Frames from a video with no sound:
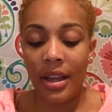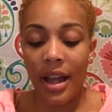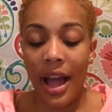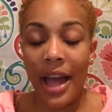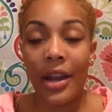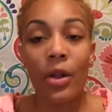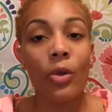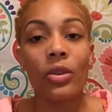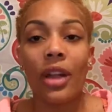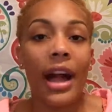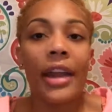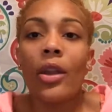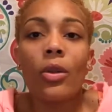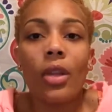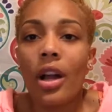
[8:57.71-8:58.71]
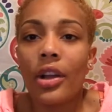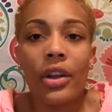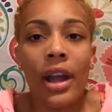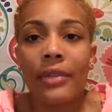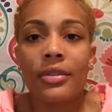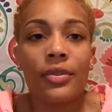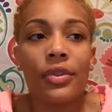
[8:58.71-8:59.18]
I no longer
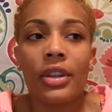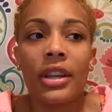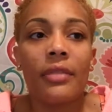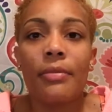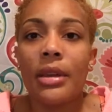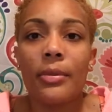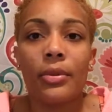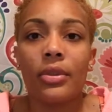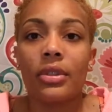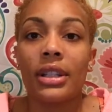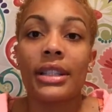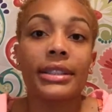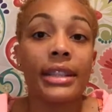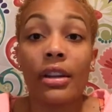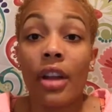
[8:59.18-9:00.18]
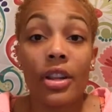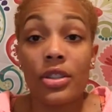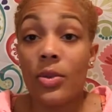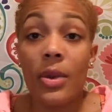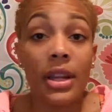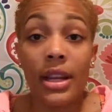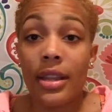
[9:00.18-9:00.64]
have to forgive people because they're not
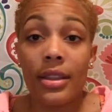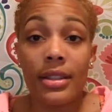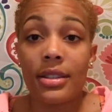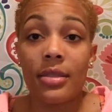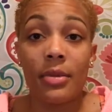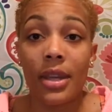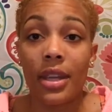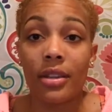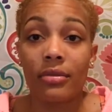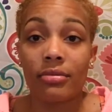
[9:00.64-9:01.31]
doing anything to me.